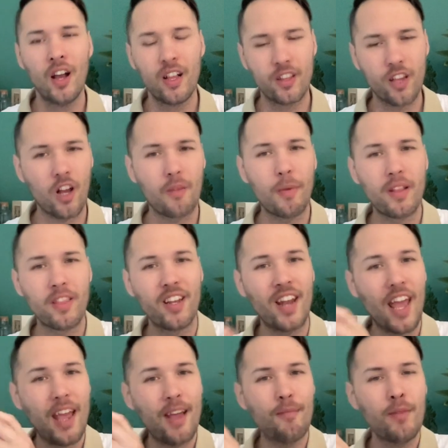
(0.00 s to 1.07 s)
talking about the
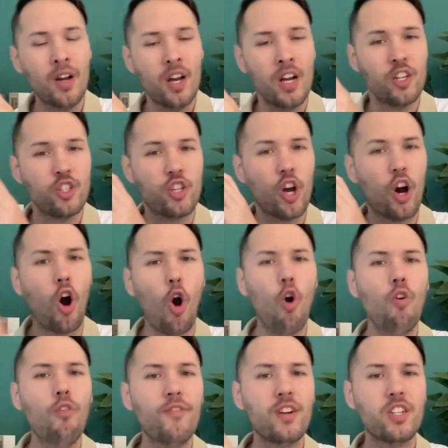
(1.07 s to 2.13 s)
name
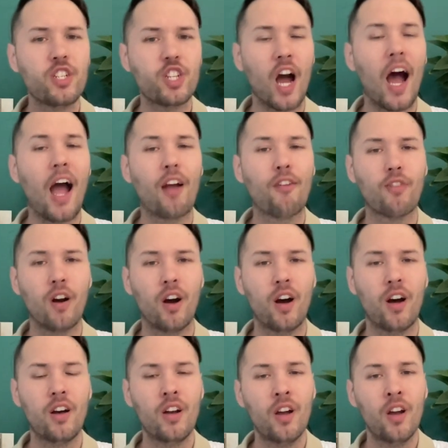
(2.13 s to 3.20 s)
Jehovah Jireh,